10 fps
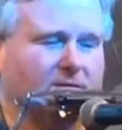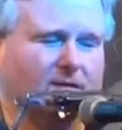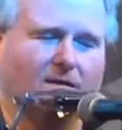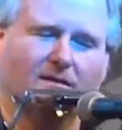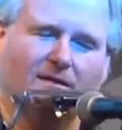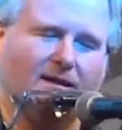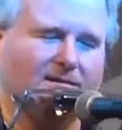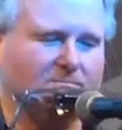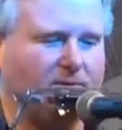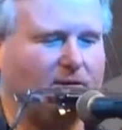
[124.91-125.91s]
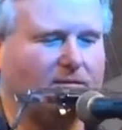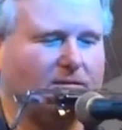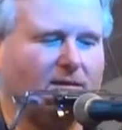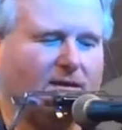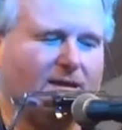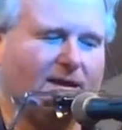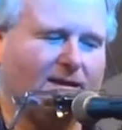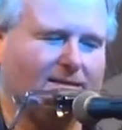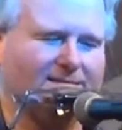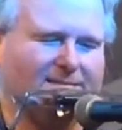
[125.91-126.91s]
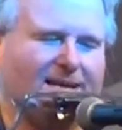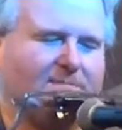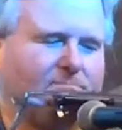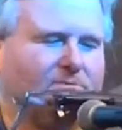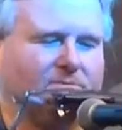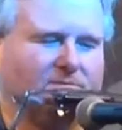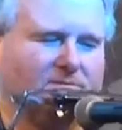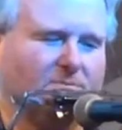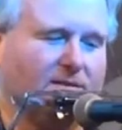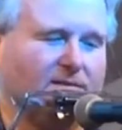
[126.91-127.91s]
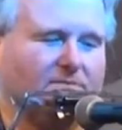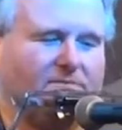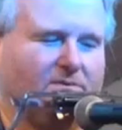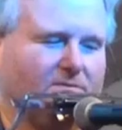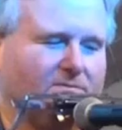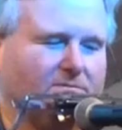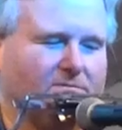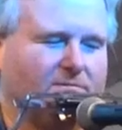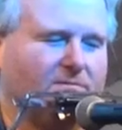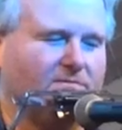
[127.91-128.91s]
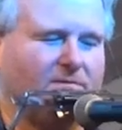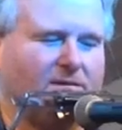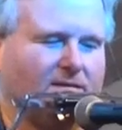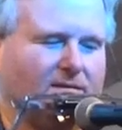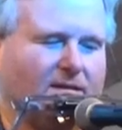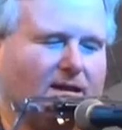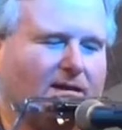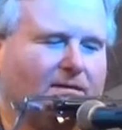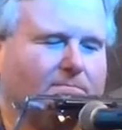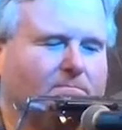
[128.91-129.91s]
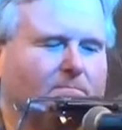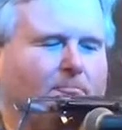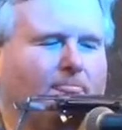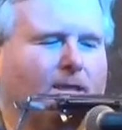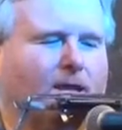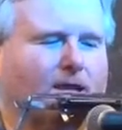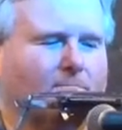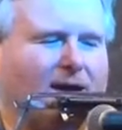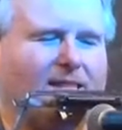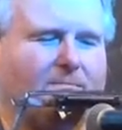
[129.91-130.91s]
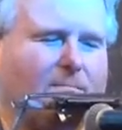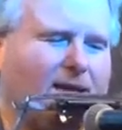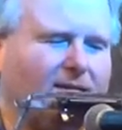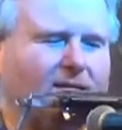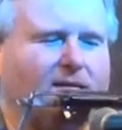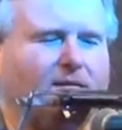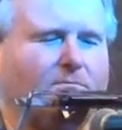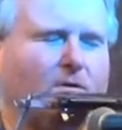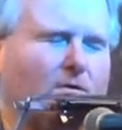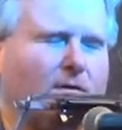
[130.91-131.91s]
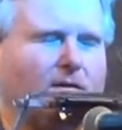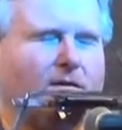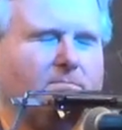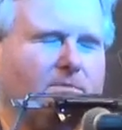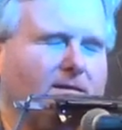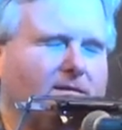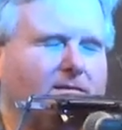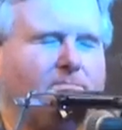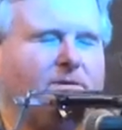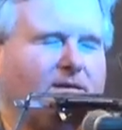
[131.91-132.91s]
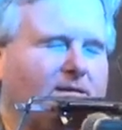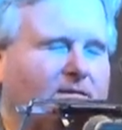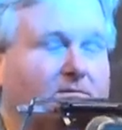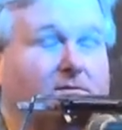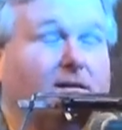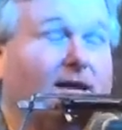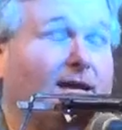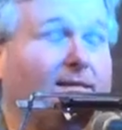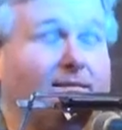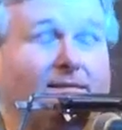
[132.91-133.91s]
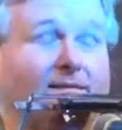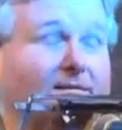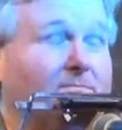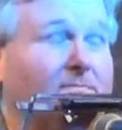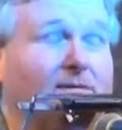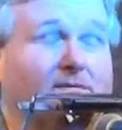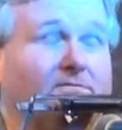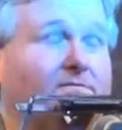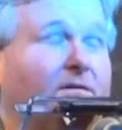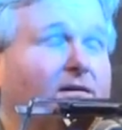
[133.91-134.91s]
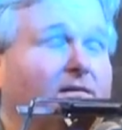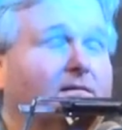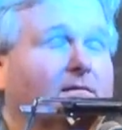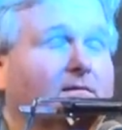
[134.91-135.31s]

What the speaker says: And I was barely out of diapers when they flew to Vietnam. My, the man he wanted me to be, could I lick him in a fight?